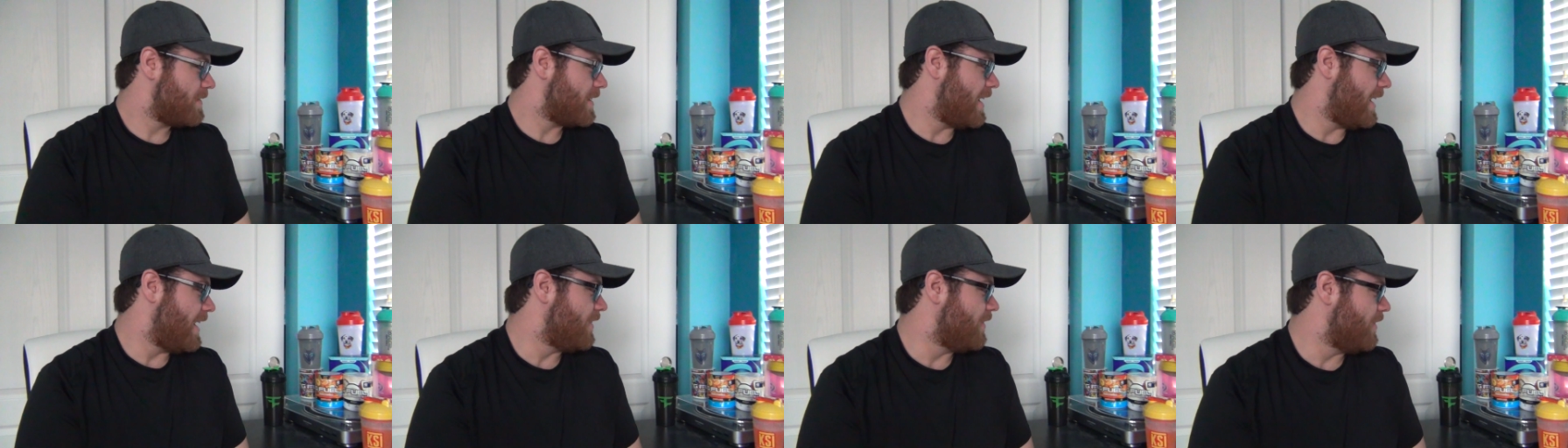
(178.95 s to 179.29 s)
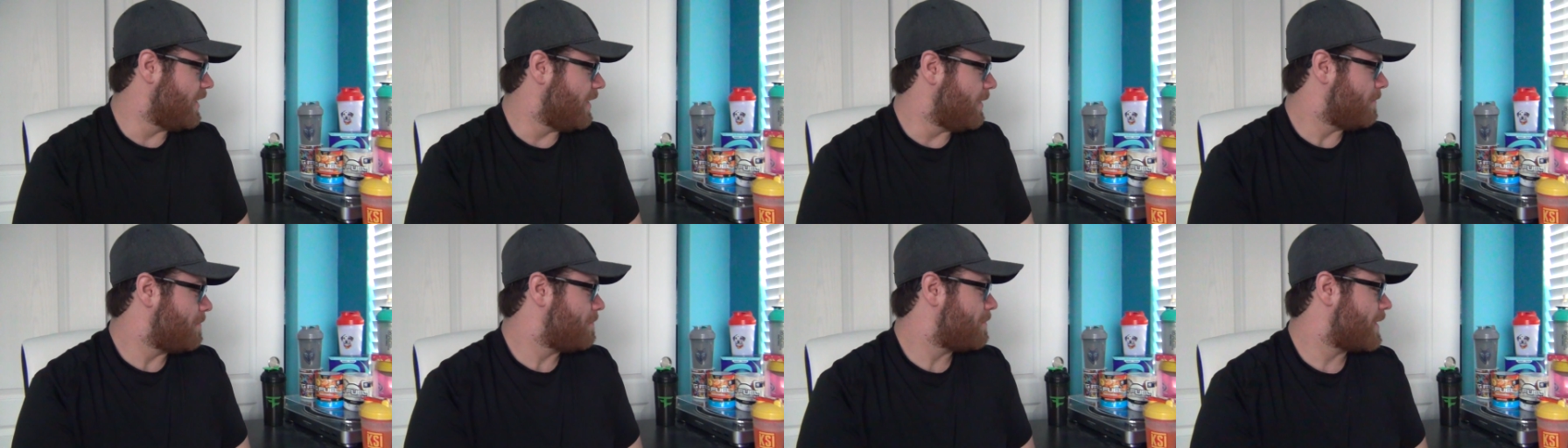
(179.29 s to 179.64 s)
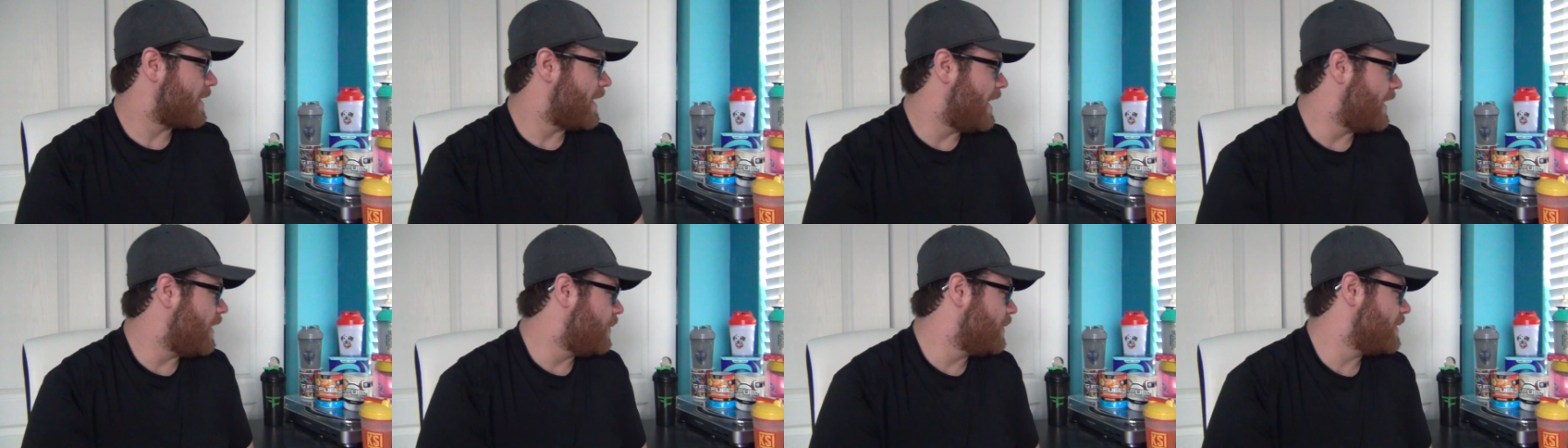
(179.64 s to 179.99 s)
I don't know.
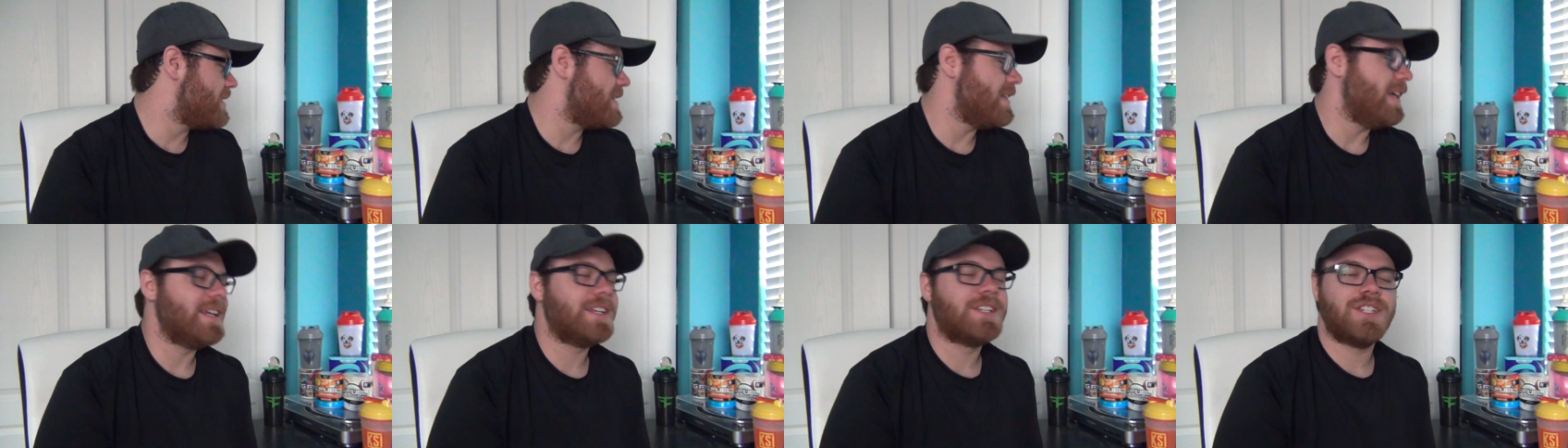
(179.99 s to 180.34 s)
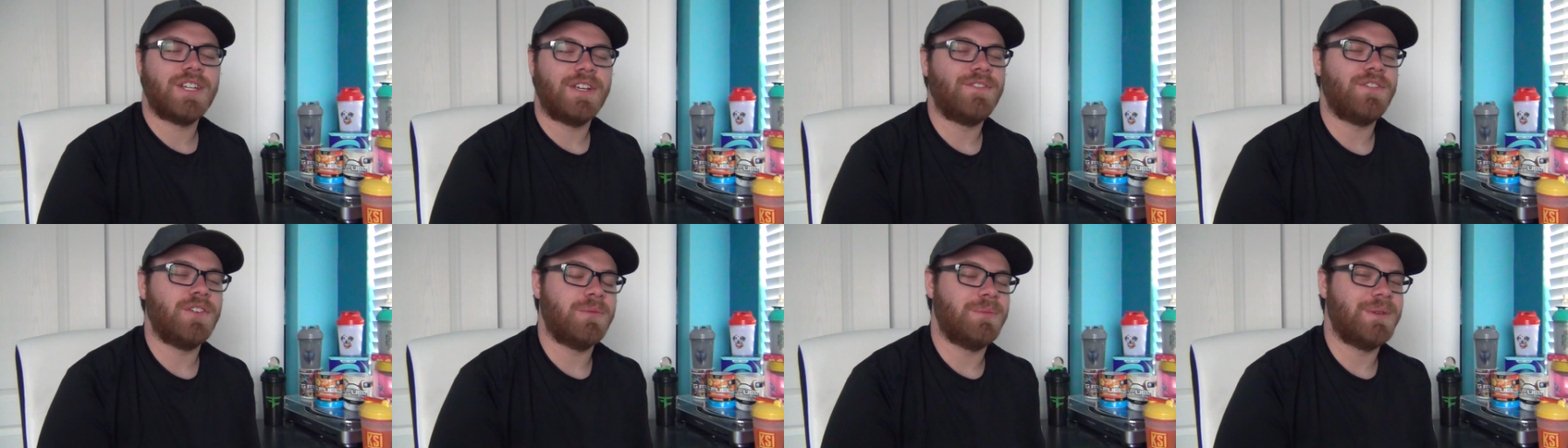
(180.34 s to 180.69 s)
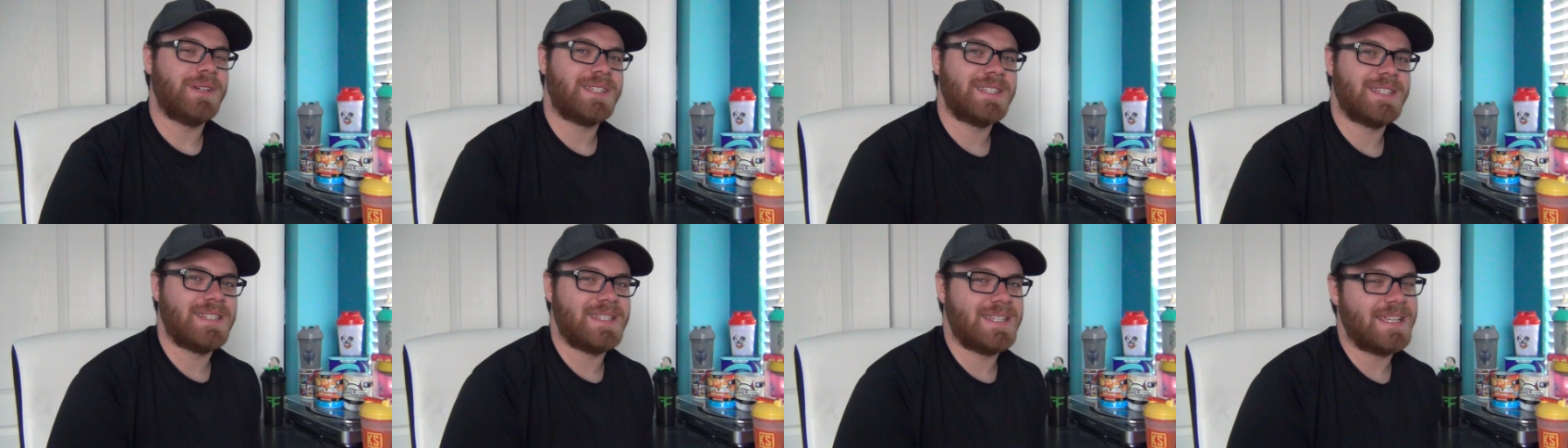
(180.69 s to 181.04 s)
I always like G Fuel
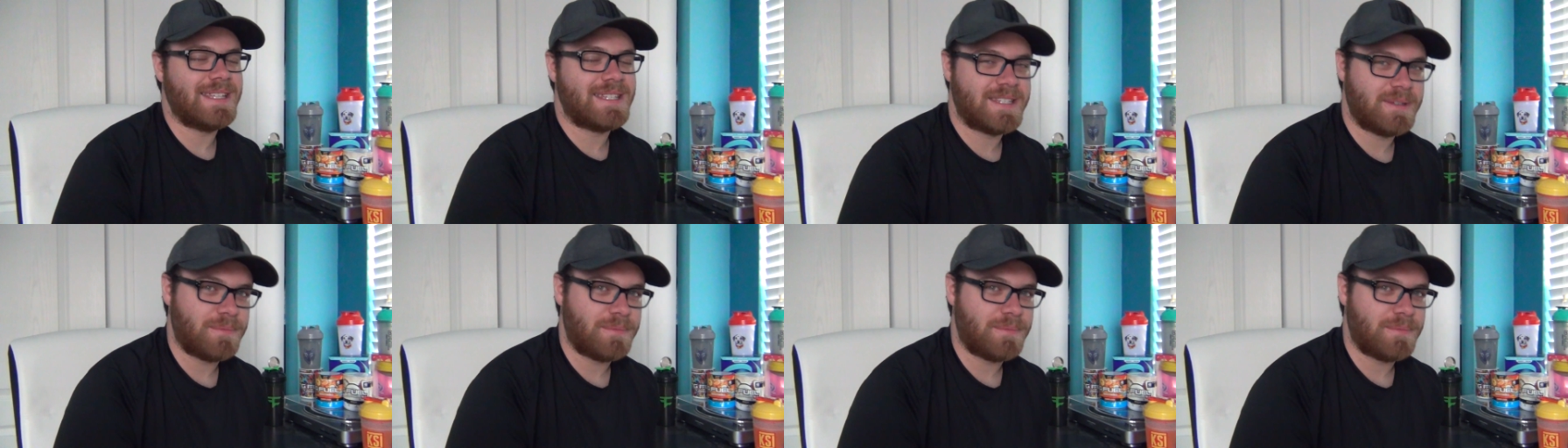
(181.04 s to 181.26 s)
mixes that